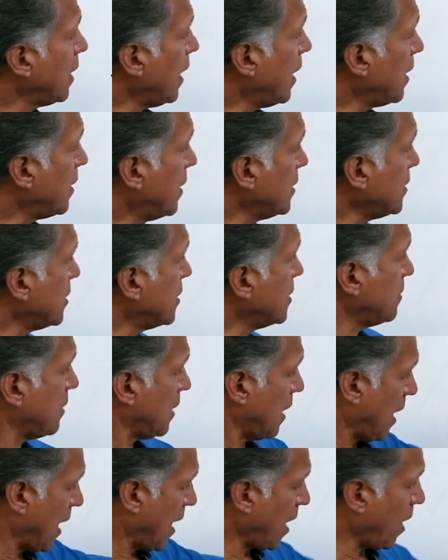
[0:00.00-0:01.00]
And this is
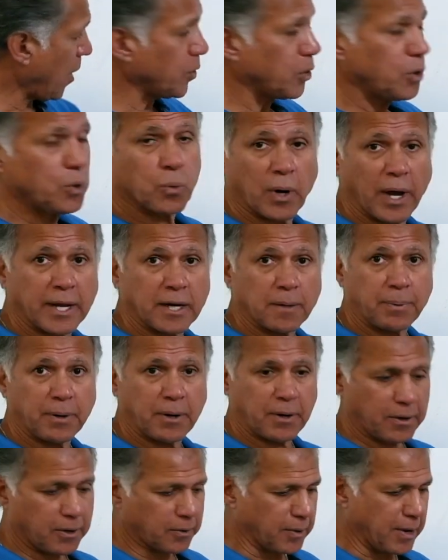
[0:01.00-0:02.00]
how you write a
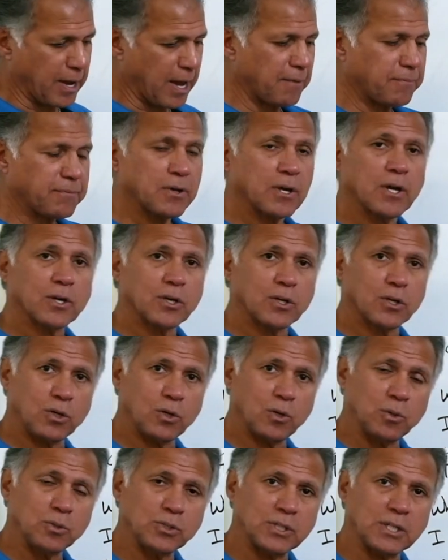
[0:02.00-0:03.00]
paragraph
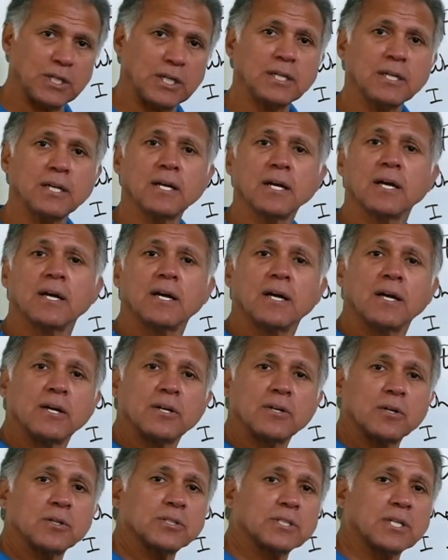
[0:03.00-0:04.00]
using
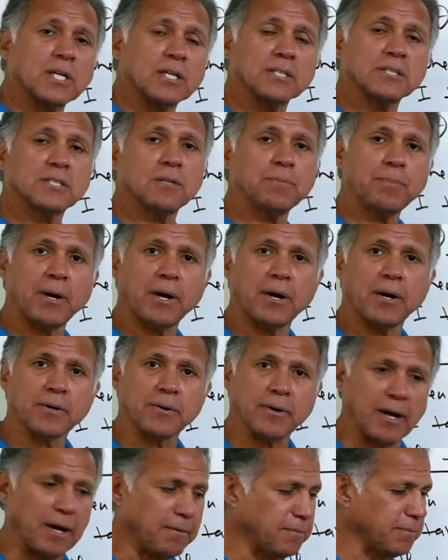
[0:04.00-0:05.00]
your skeleton
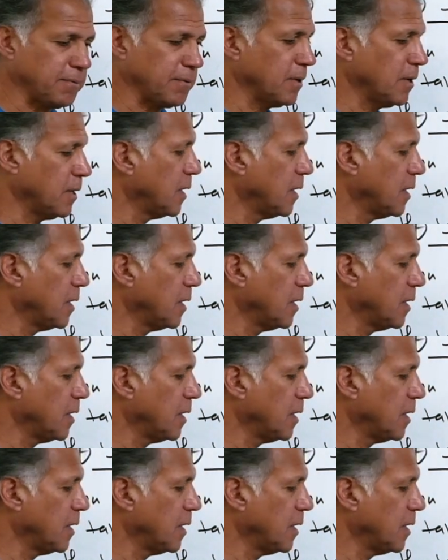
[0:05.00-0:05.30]
paragraph.